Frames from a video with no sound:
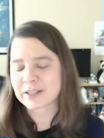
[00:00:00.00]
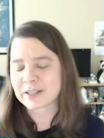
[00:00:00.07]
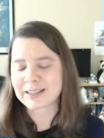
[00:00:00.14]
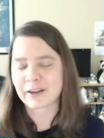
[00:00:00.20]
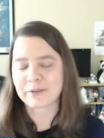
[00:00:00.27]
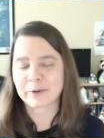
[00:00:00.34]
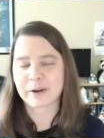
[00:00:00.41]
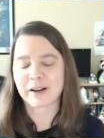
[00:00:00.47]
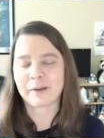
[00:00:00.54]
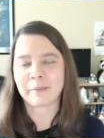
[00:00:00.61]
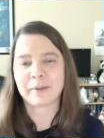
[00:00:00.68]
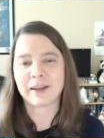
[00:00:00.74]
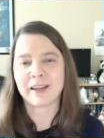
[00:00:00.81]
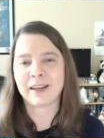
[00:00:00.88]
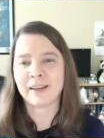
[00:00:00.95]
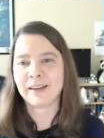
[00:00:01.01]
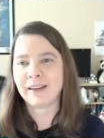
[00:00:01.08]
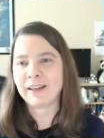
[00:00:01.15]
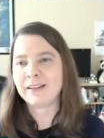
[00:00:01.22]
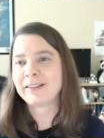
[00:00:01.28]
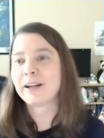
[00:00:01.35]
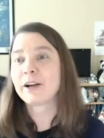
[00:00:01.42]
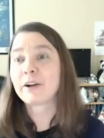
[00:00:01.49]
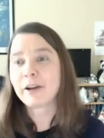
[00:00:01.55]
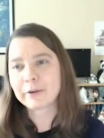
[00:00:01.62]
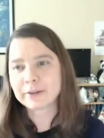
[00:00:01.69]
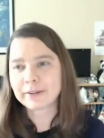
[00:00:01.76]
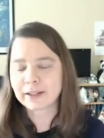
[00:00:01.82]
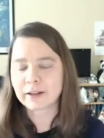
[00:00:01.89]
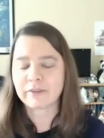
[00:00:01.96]
It's a software company.
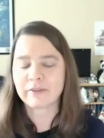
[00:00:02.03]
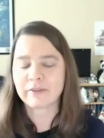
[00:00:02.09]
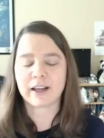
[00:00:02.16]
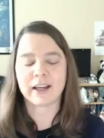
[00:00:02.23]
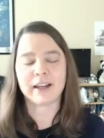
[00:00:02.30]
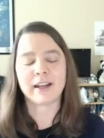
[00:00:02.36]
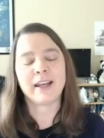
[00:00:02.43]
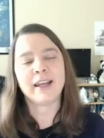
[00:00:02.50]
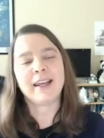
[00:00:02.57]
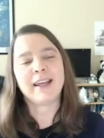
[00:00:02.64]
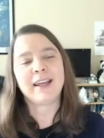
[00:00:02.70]
I was terrified.